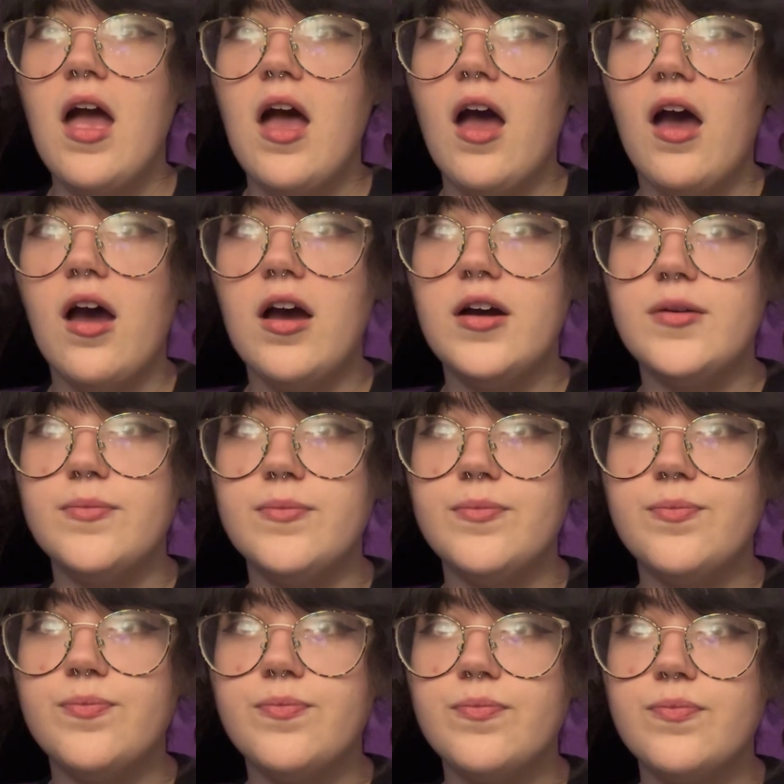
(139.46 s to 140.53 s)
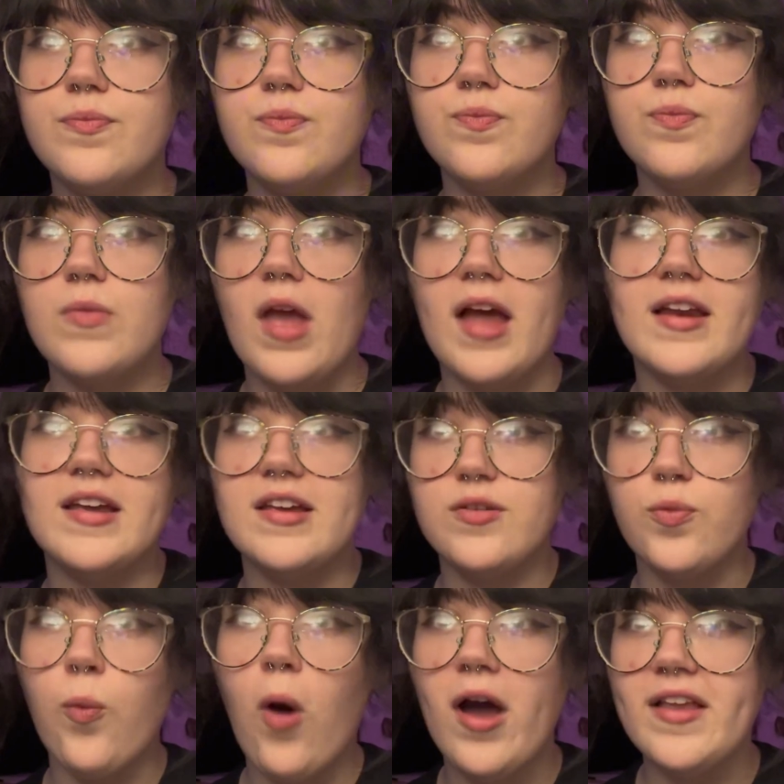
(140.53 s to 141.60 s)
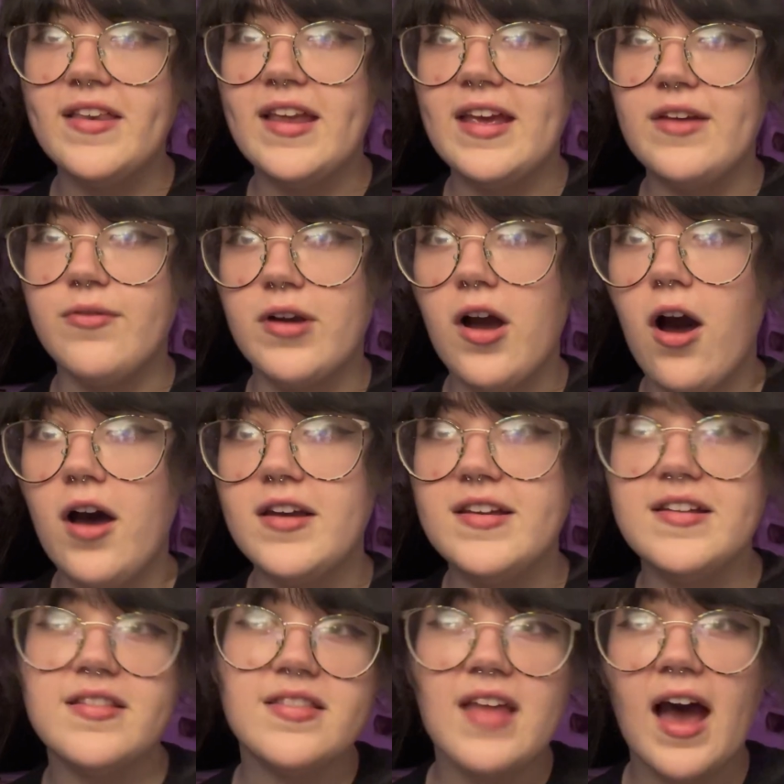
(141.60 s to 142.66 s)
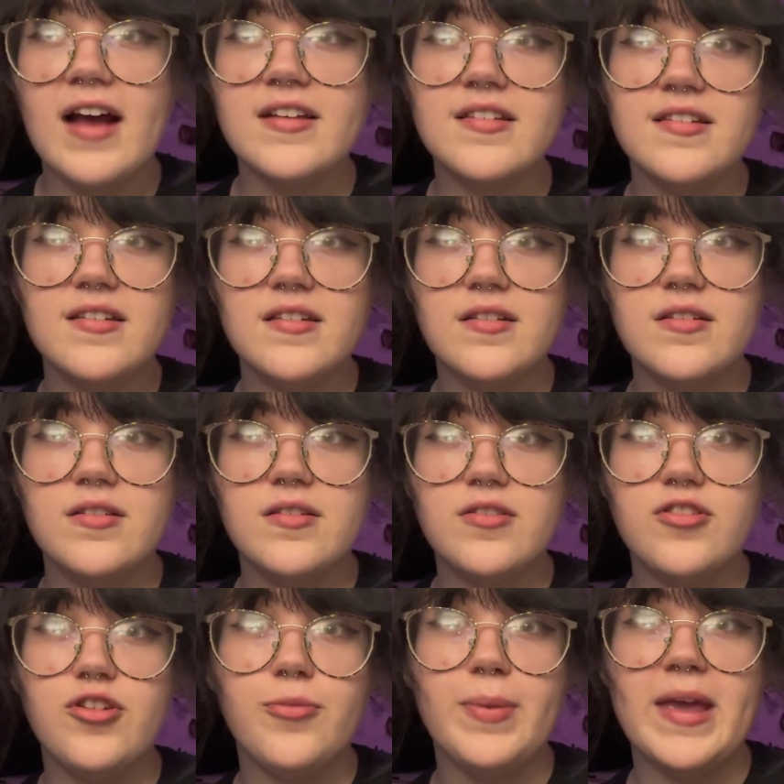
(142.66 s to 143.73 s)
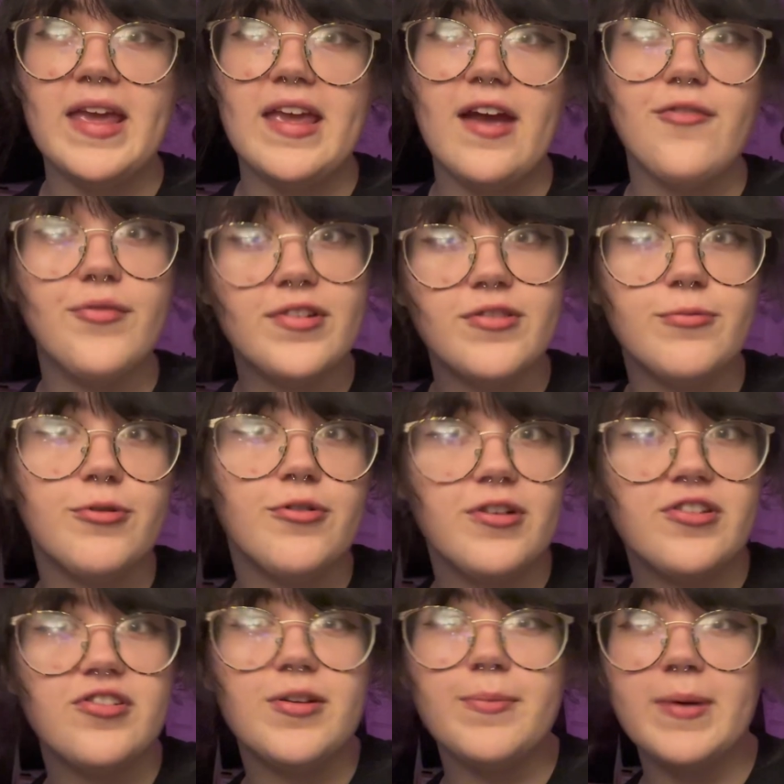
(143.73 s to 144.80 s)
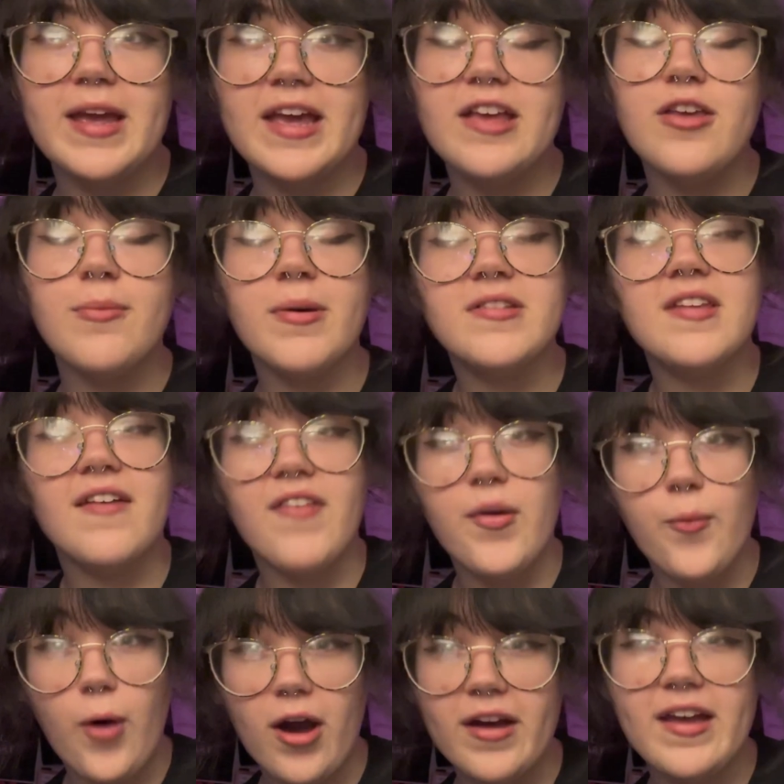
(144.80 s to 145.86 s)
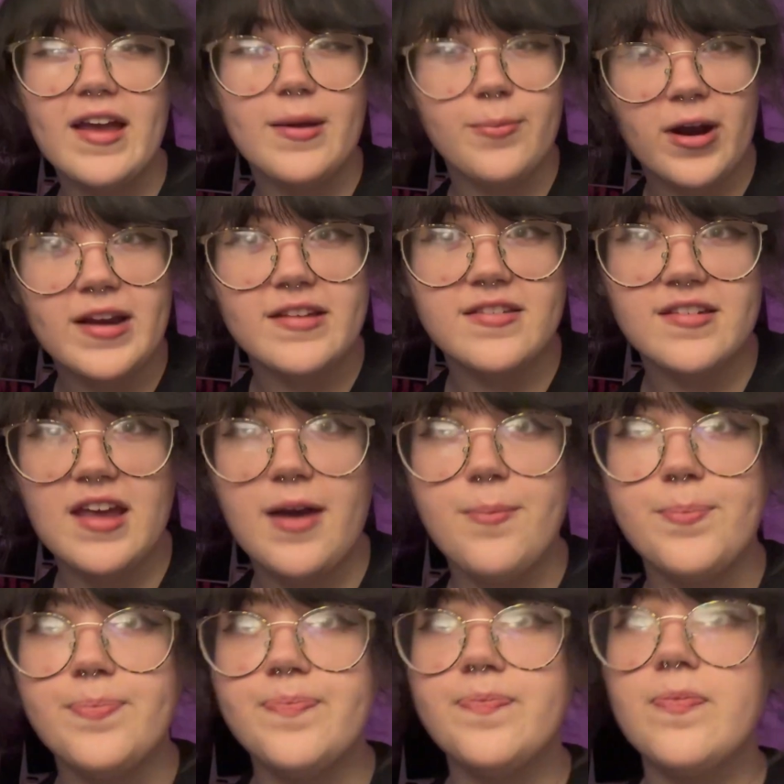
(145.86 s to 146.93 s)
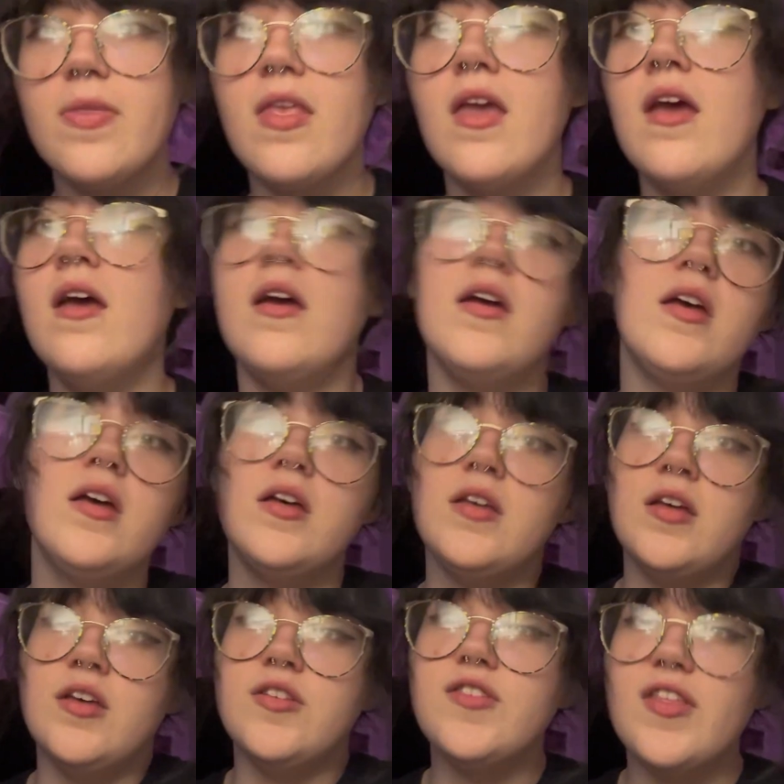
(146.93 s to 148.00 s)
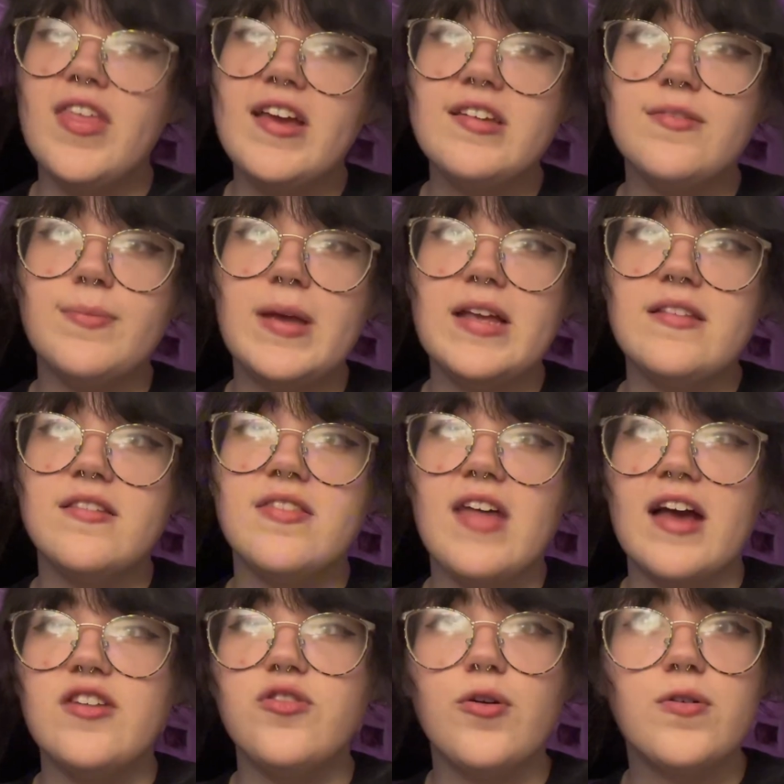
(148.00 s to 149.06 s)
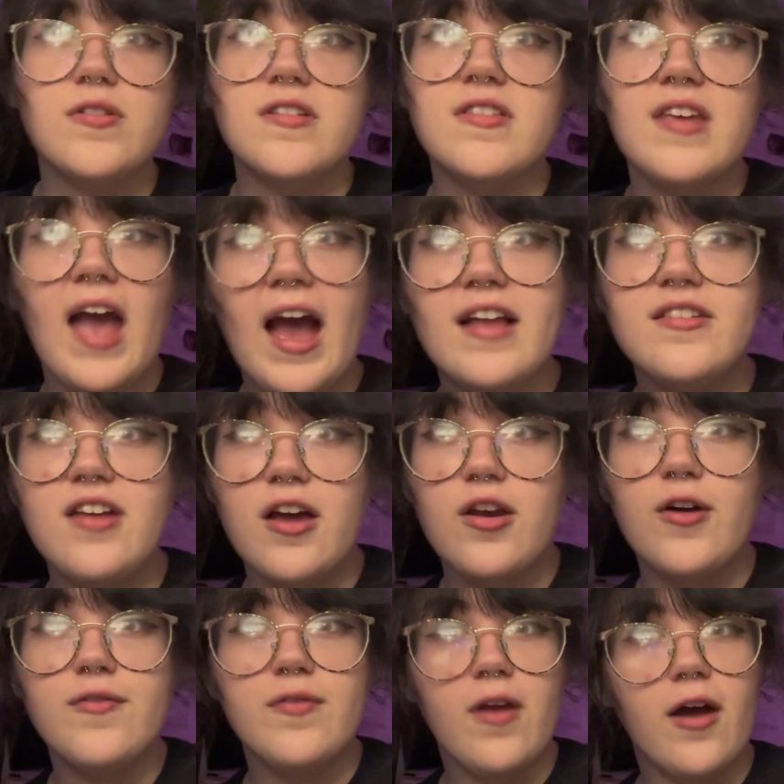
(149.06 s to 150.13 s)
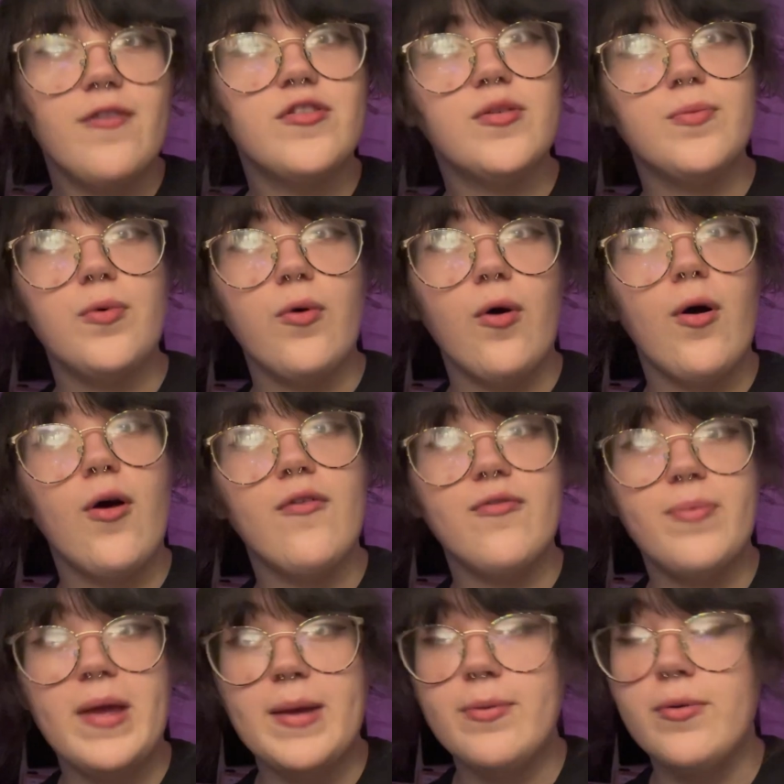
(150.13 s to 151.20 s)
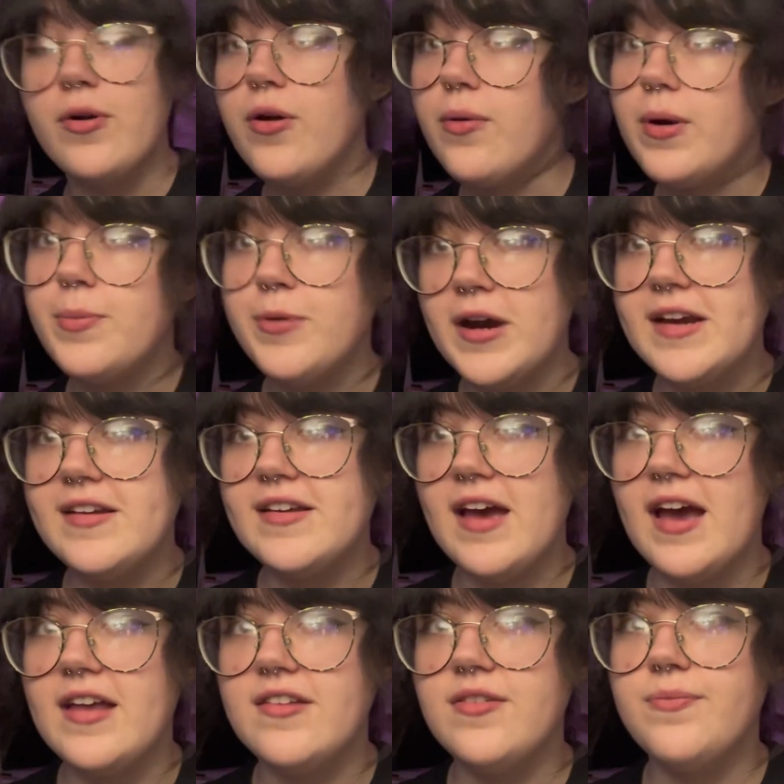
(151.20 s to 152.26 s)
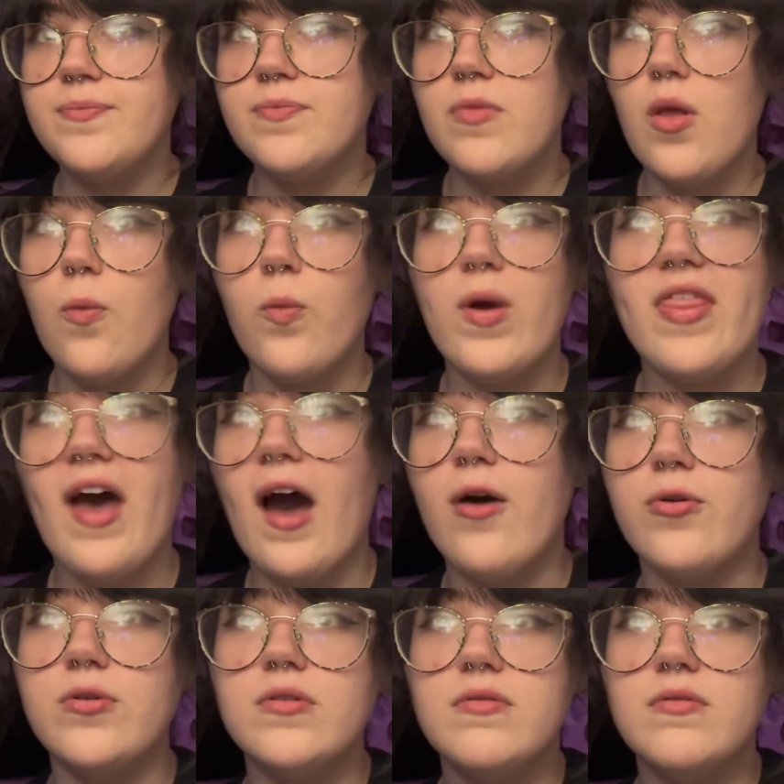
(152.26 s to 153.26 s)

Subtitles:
and it is widely regarded that to be a reasonable creature in being, you must have a working brainstem. So this means that doctors can turn off life support of people who are brain dead without